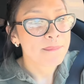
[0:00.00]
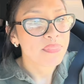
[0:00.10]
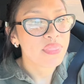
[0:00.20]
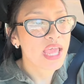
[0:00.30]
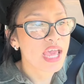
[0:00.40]

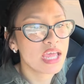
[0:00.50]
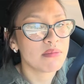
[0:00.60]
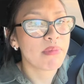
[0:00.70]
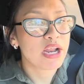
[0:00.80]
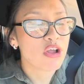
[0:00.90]

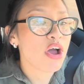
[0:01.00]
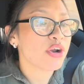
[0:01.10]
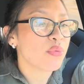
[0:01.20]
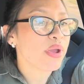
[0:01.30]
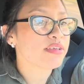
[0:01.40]
Then my
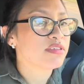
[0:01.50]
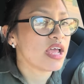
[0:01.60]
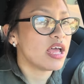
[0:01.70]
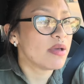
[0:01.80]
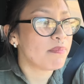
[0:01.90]
daughter wakes
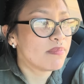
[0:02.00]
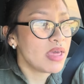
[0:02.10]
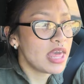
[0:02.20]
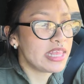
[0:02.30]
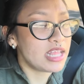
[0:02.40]
up,
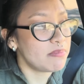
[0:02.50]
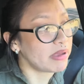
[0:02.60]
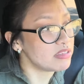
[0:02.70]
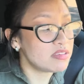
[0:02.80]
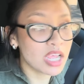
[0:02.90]
and then
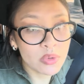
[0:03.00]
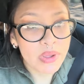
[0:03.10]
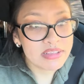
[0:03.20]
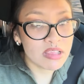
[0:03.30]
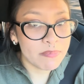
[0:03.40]
my son
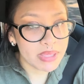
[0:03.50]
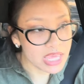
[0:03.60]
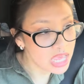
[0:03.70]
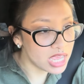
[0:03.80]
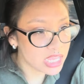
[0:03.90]
wakes up
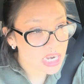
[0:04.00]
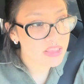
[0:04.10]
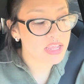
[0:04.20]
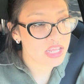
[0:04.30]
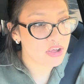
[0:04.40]
again, and
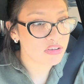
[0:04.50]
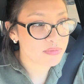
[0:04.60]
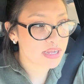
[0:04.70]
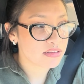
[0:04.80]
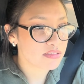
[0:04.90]
then he goes
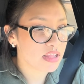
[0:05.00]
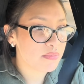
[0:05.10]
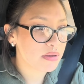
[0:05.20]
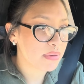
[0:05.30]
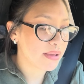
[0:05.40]
back to sleep
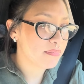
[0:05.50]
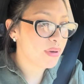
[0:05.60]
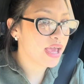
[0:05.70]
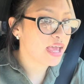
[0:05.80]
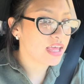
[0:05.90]
in my
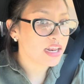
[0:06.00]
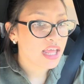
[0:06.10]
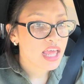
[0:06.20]
bed.